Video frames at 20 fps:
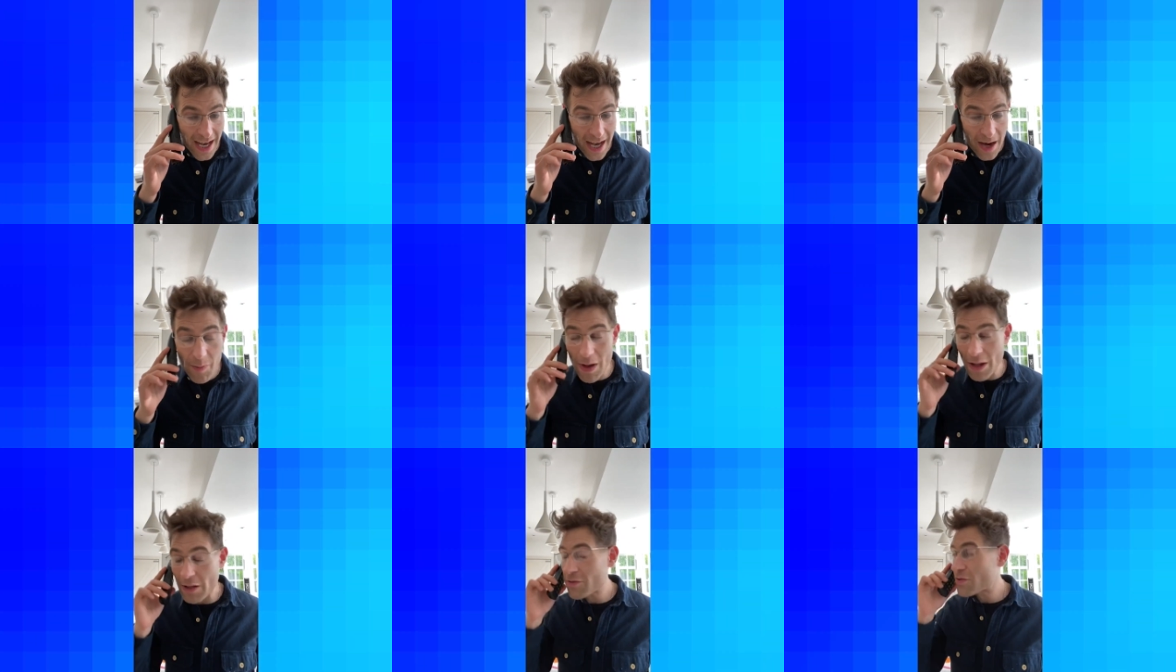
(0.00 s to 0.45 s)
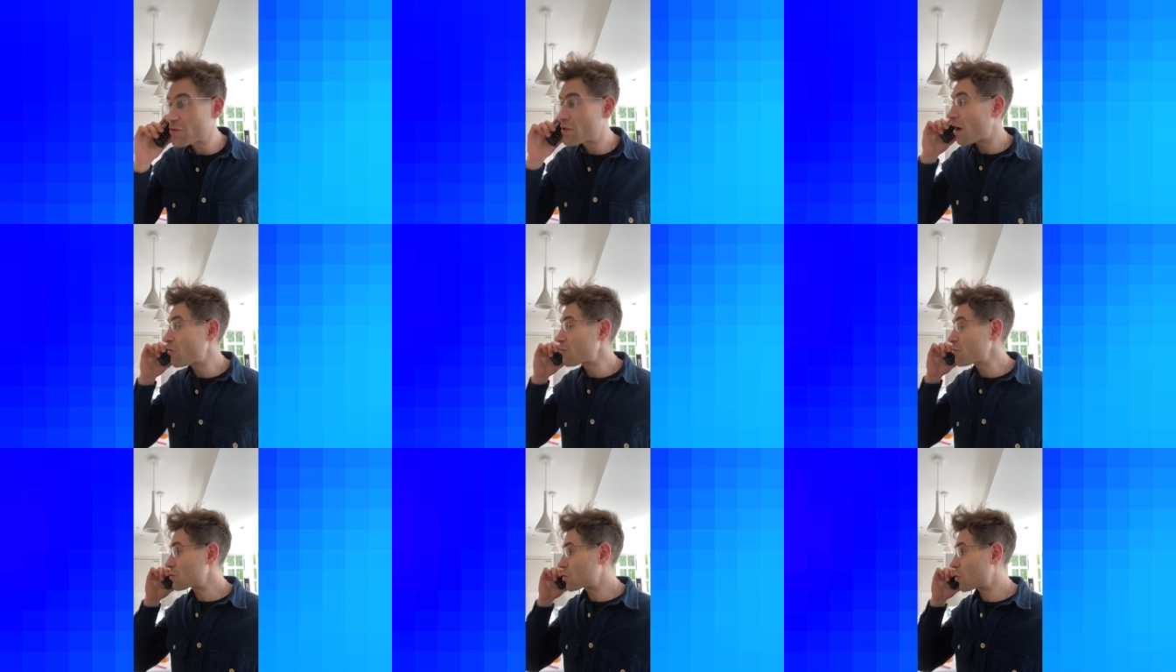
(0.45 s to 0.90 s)
Well,
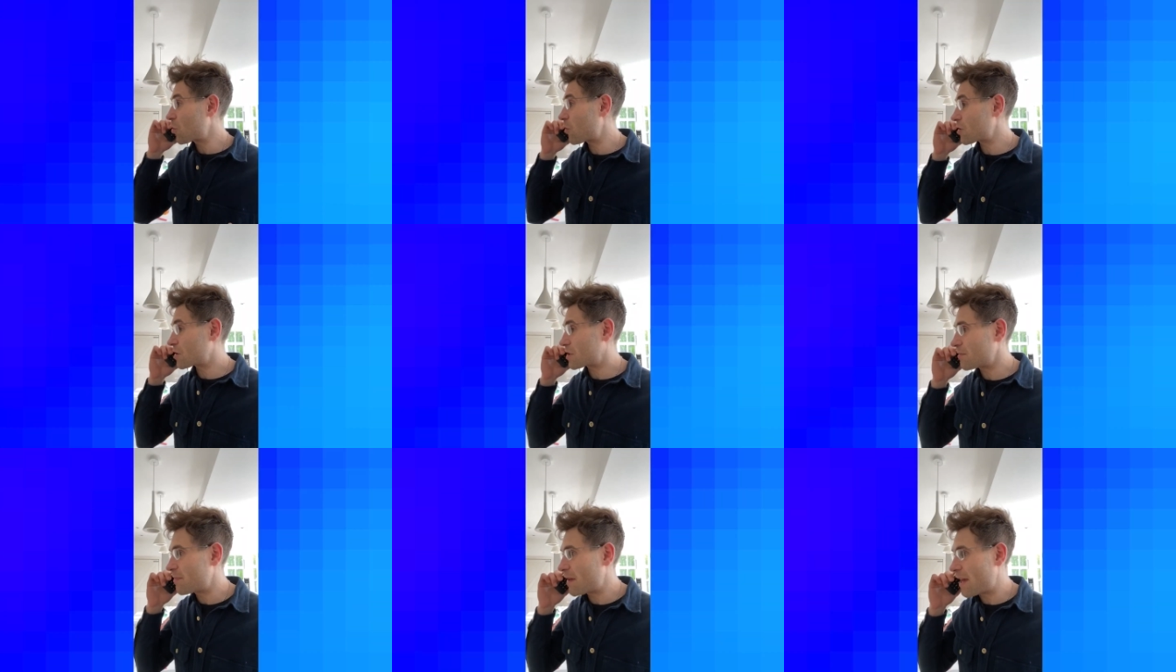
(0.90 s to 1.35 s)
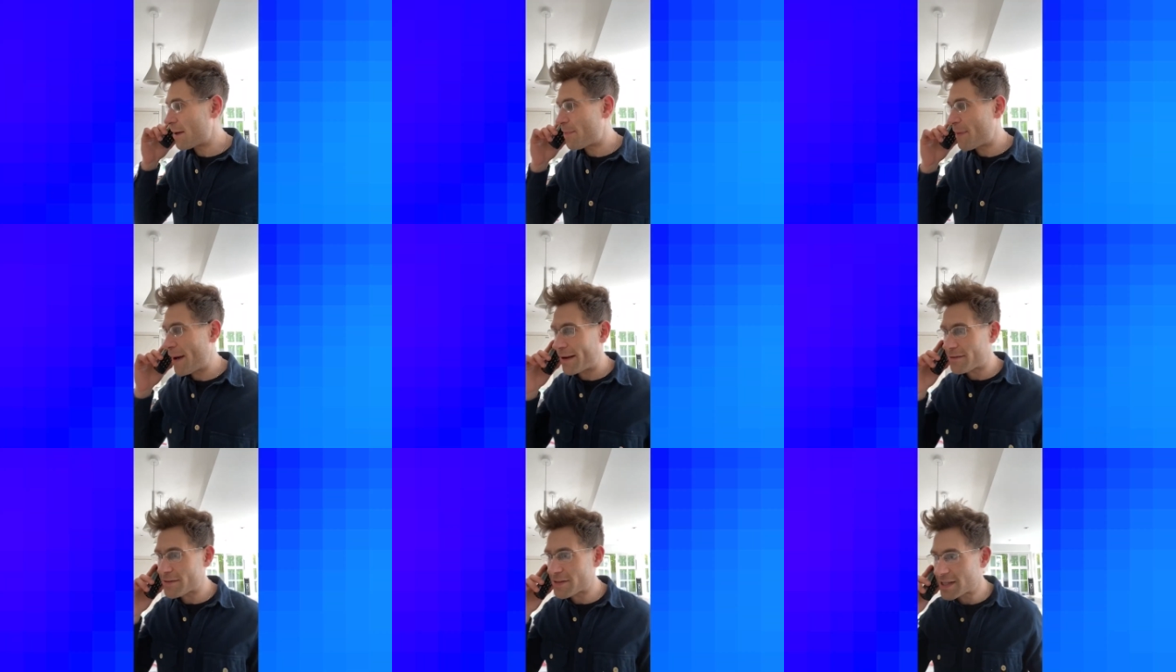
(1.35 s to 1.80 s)
don't talk to me
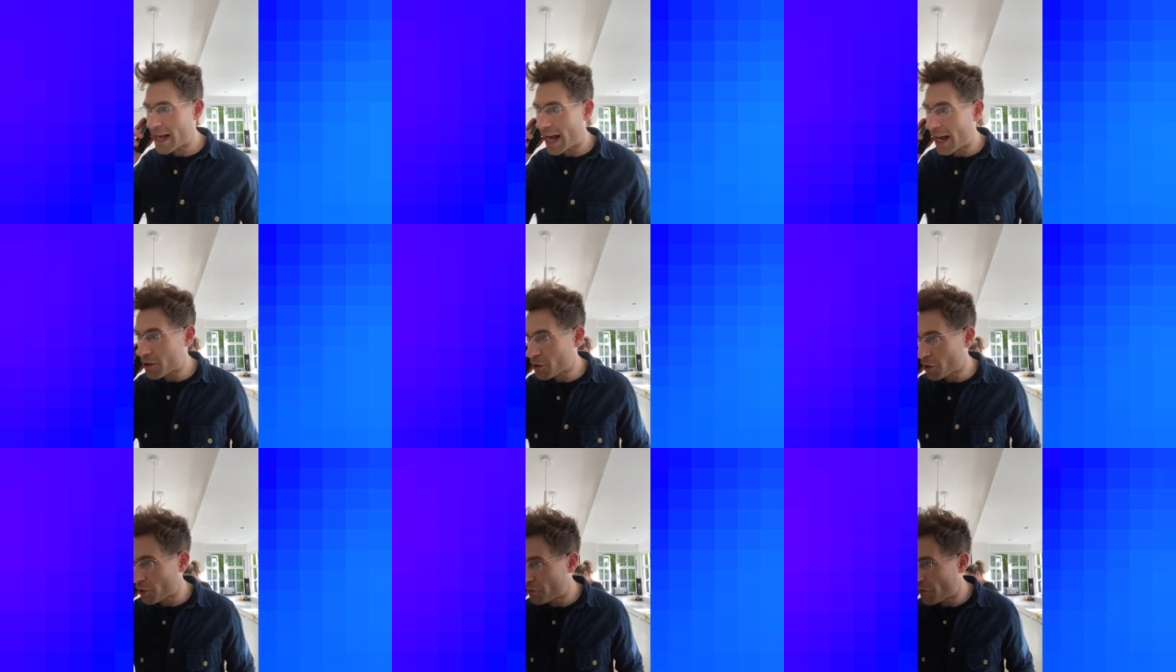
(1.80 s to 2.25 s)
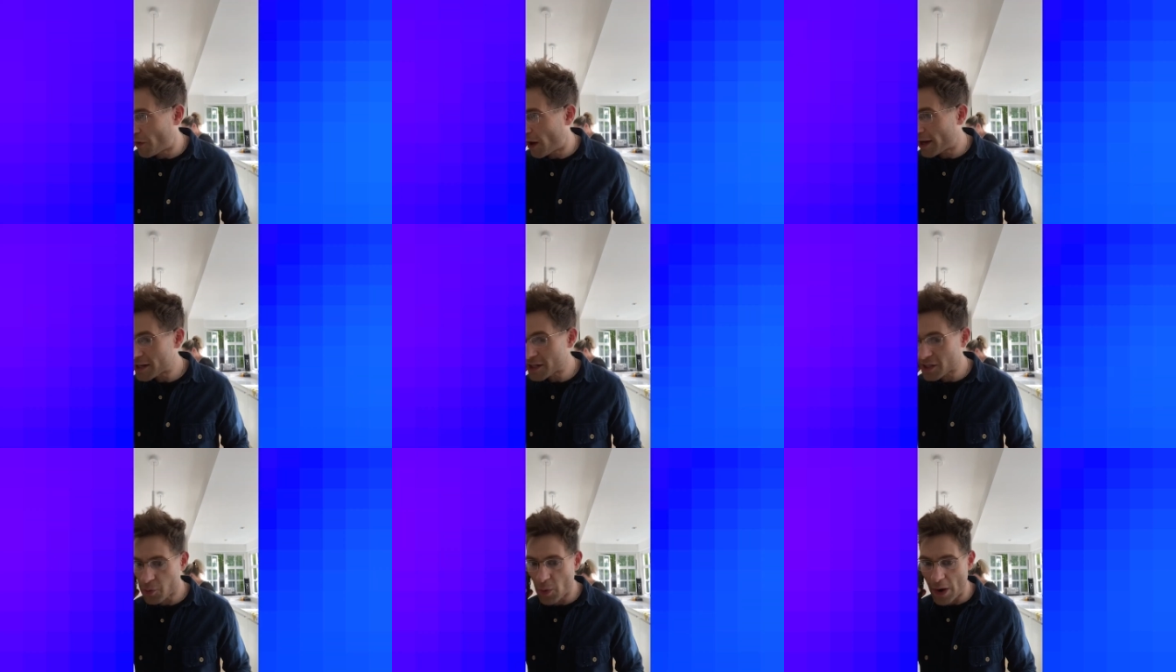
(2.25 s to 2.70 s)
about sacrifice.